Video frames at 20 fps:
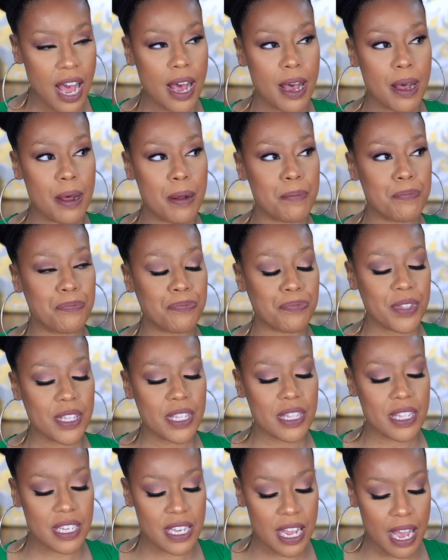
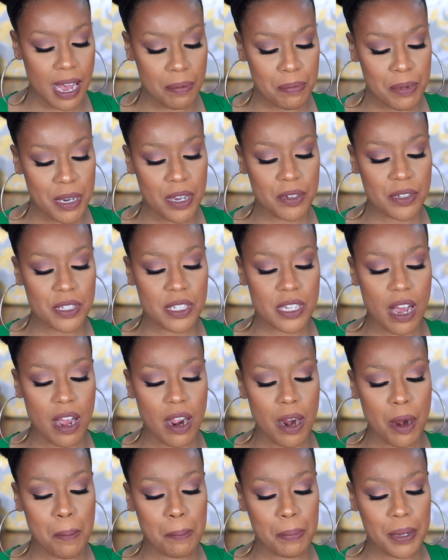The top notes
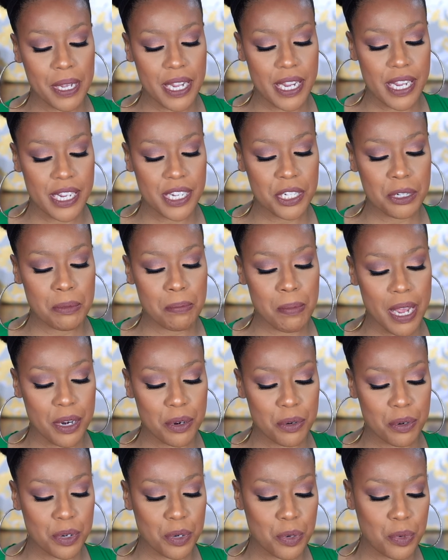are peach,
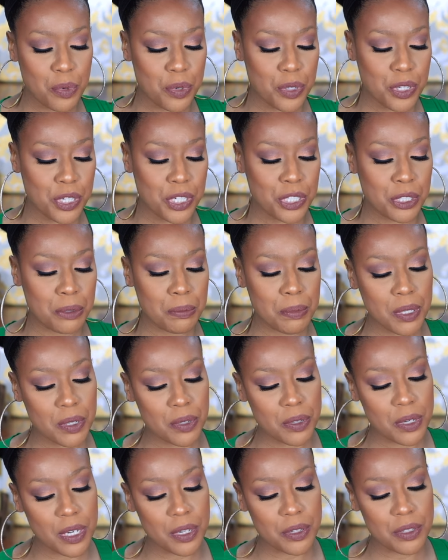mandarin orange,
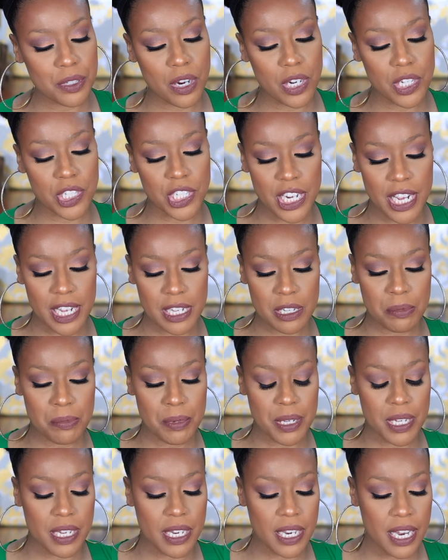middle notes are
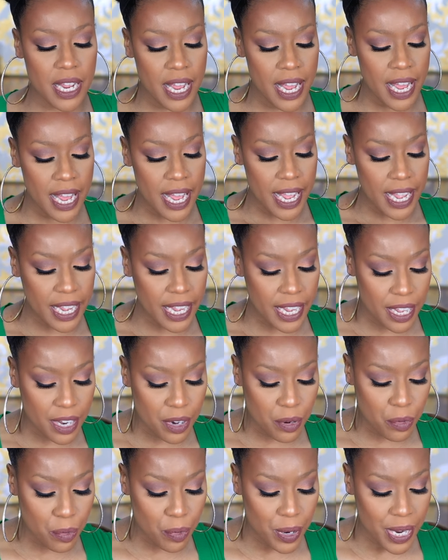jasmine
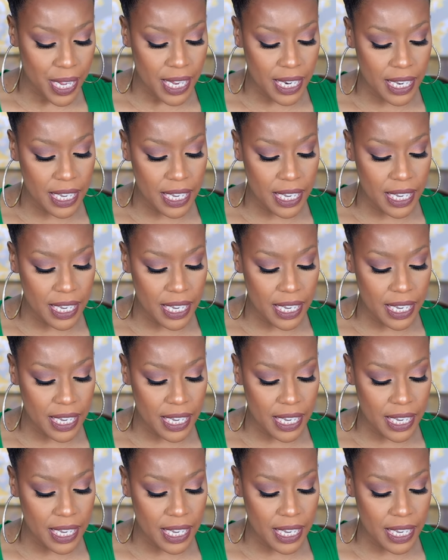and red